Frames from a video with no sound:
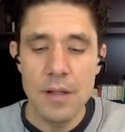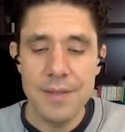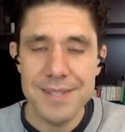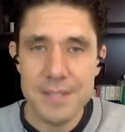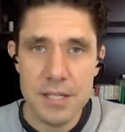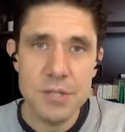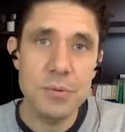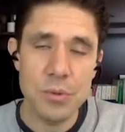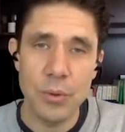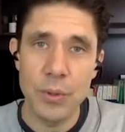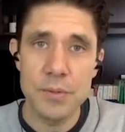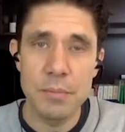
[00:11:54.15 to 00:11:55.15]
The citrus
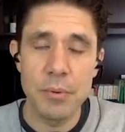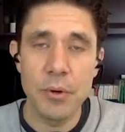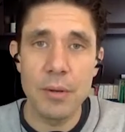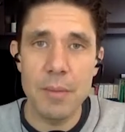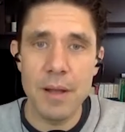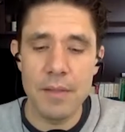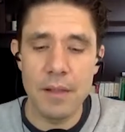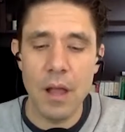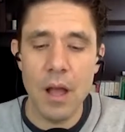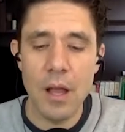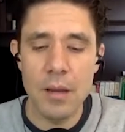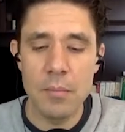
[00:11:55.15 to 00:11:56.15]
oils, the bergamot and the
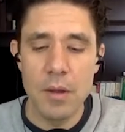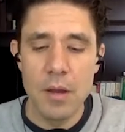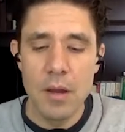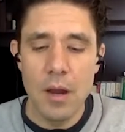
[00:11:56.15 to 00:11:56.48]
lime,